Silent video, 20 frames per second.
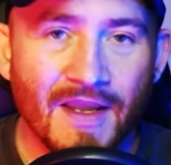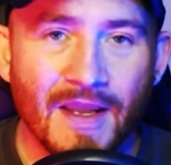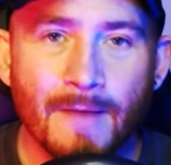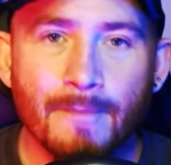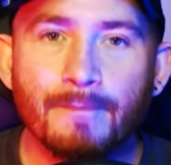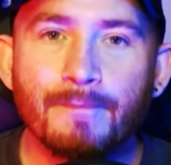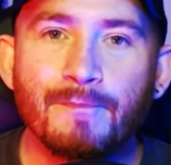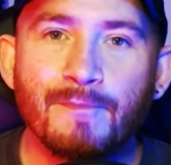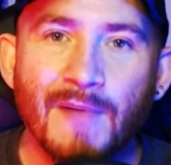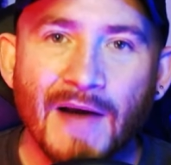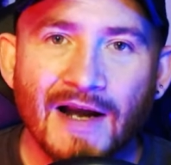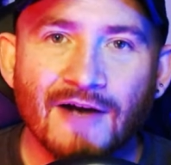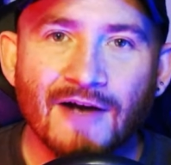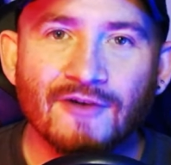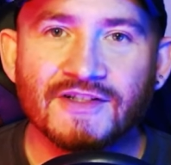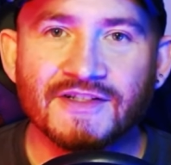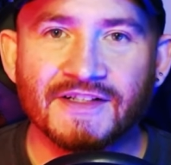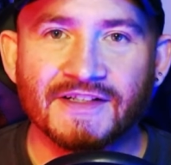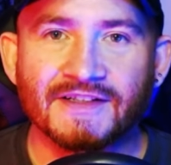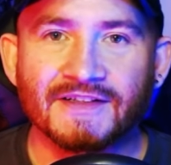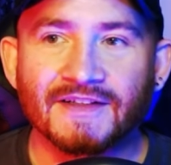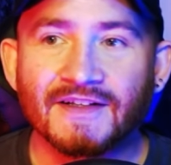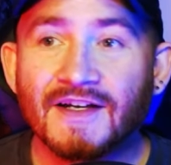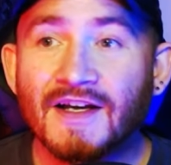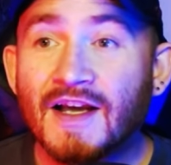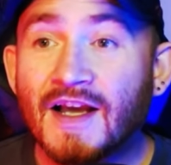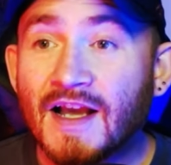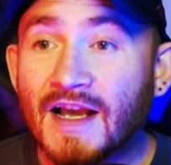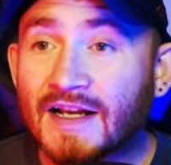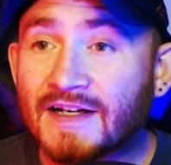Embarrassing.
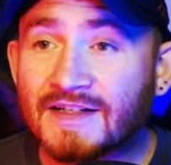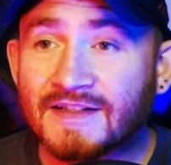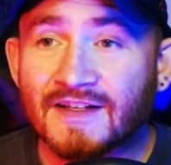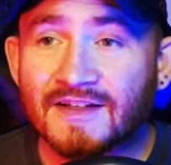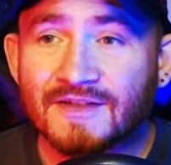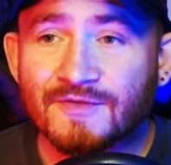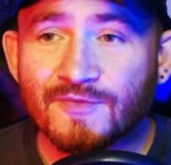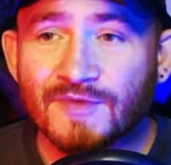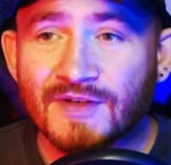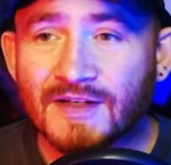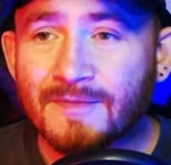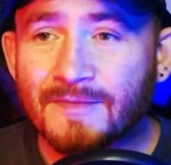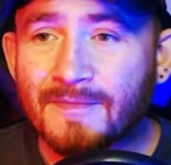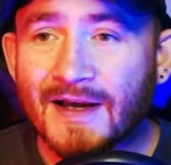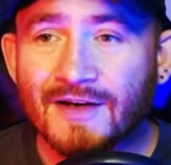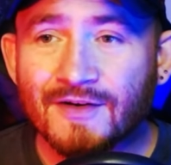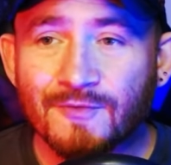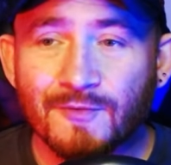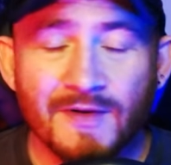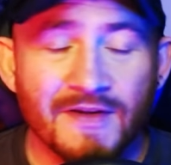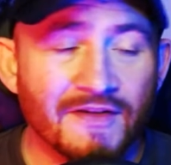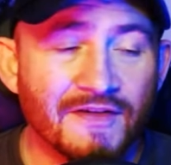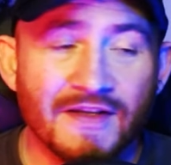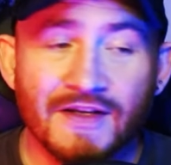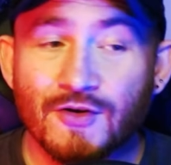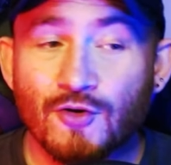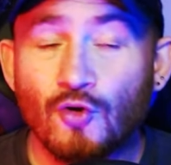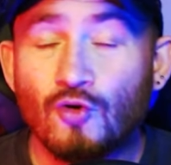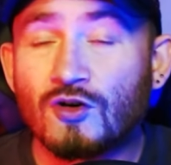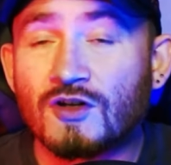And it doesn't really matter whether
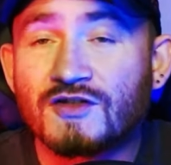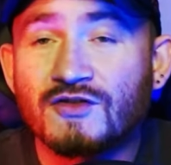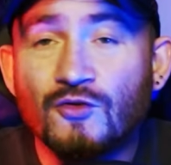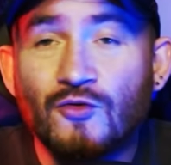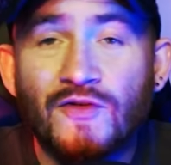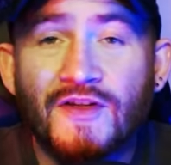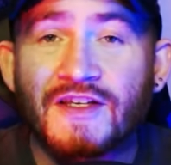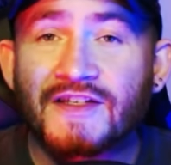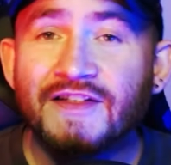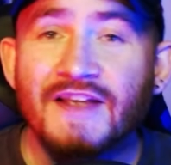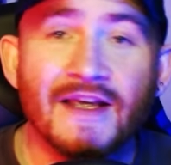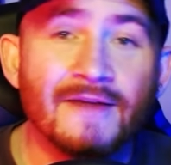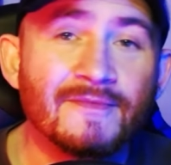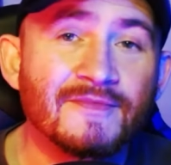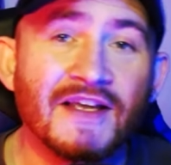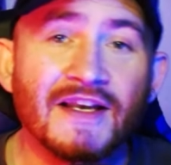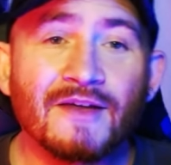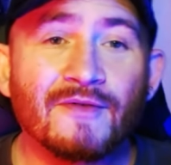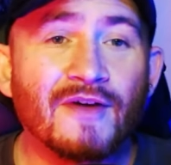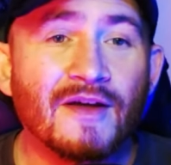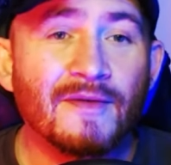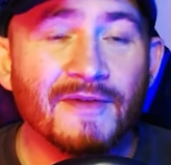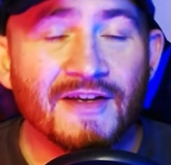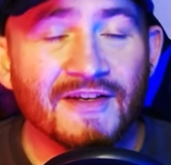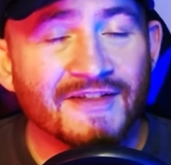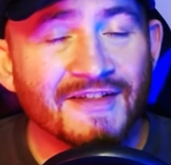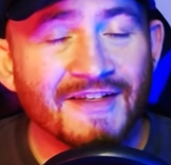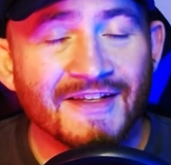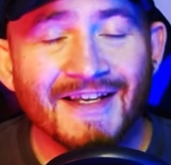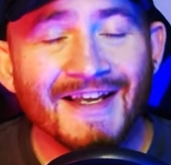they call us all these names anyway,
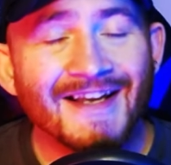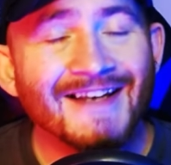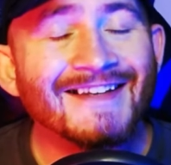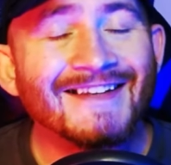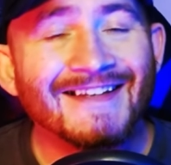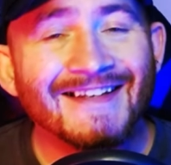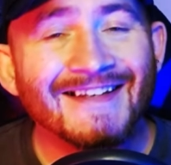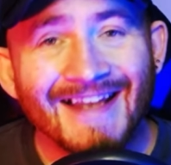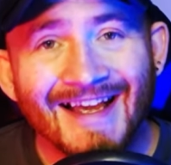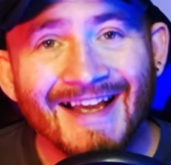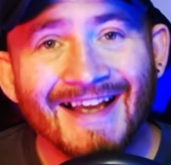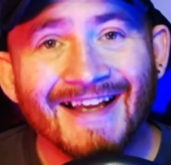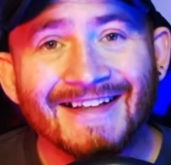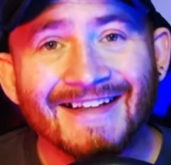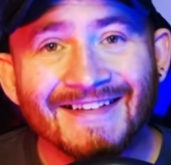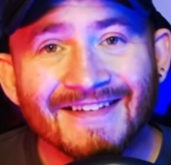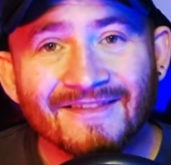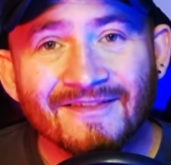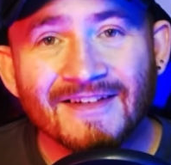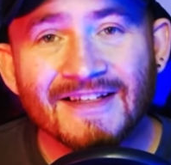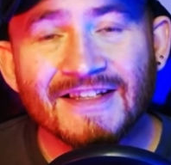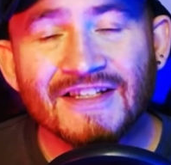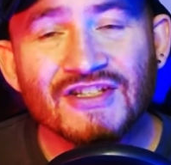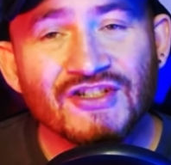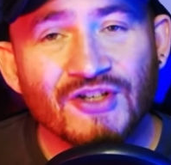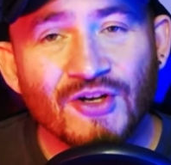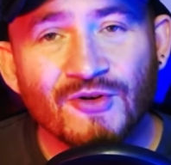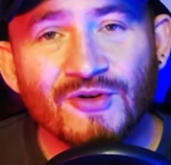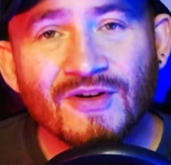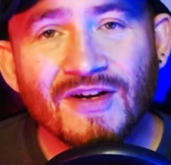because at the end of the day, when the
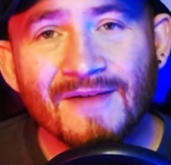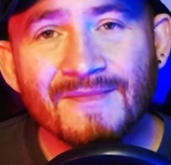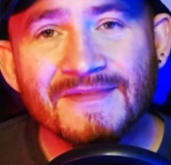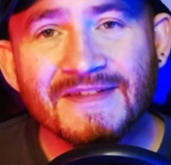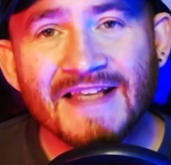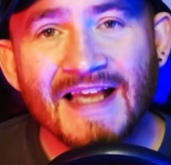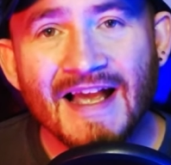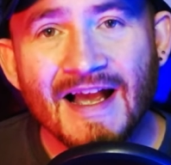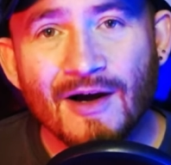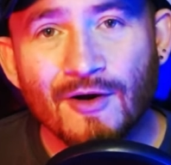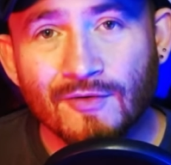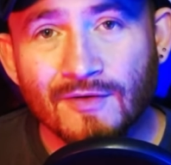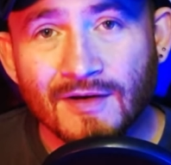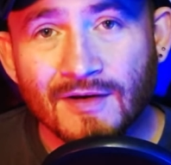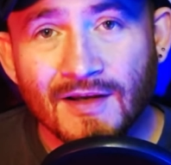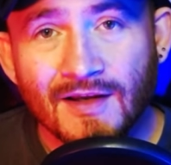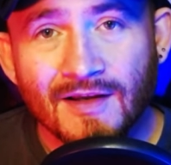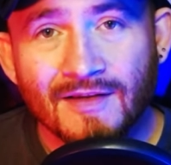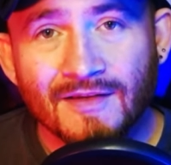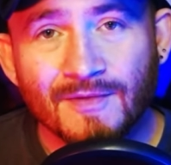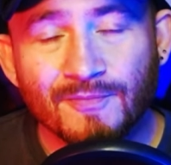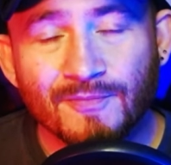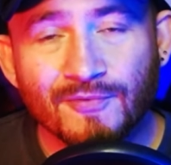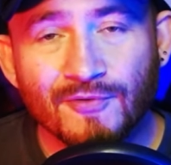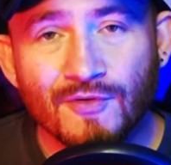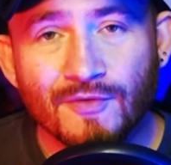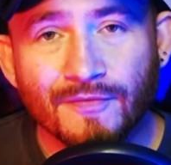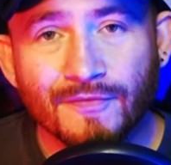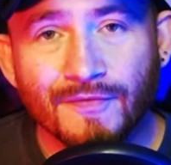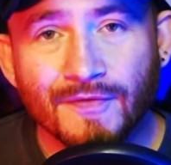show comes out, the
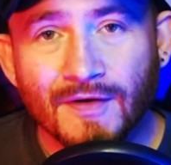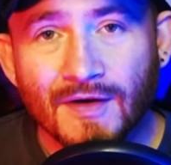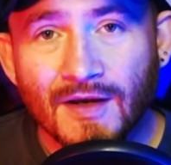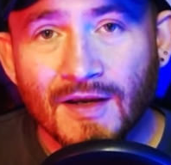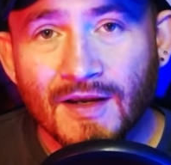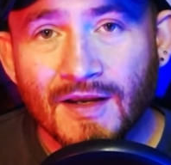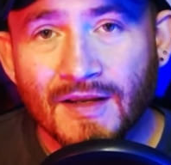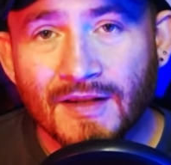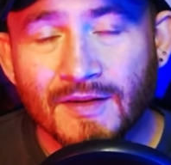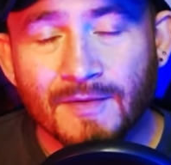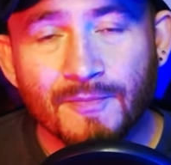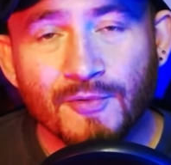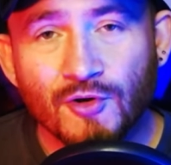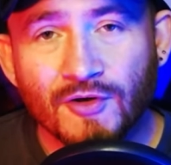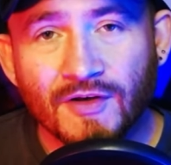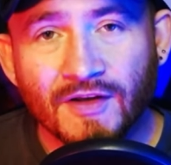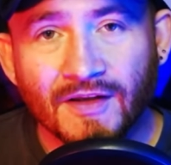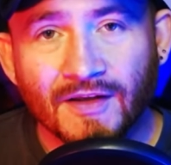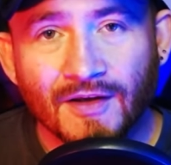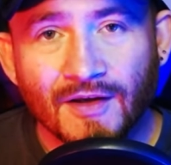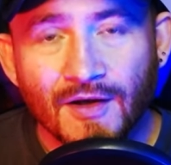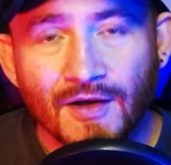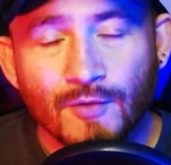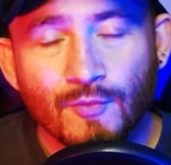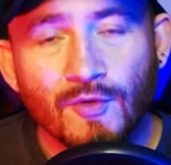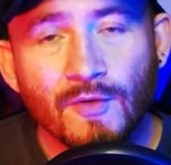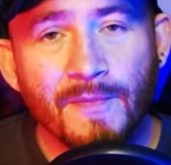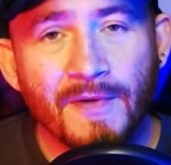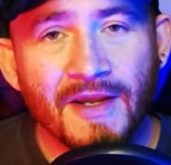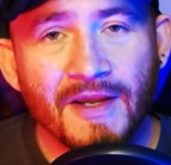proof in the pudding
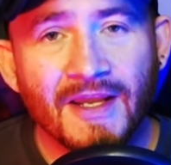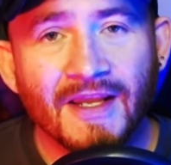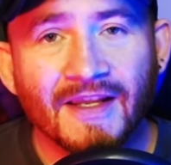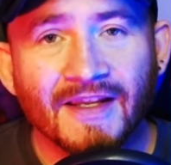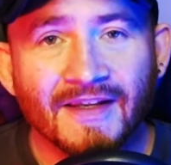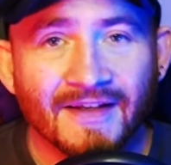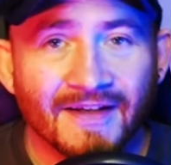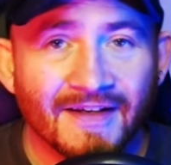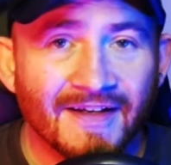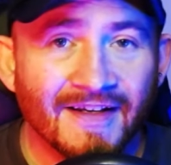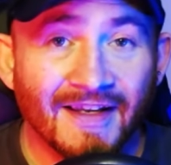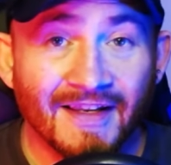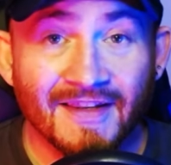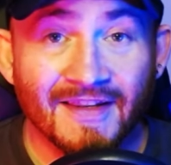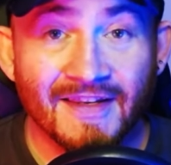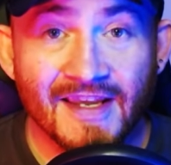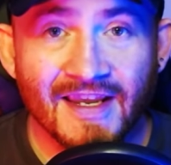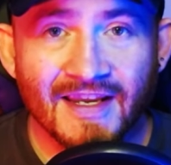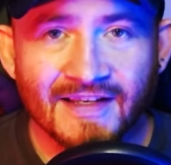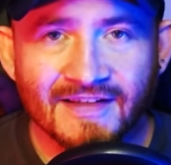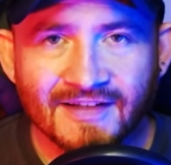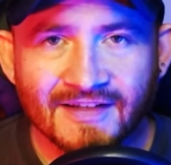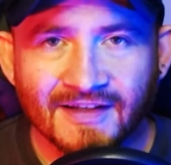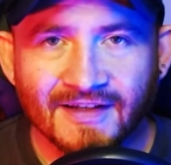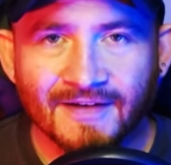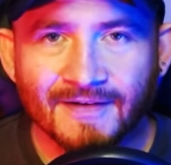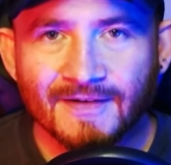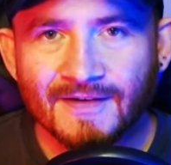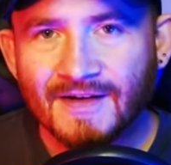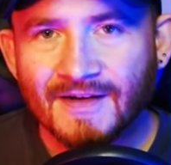will be in the eating.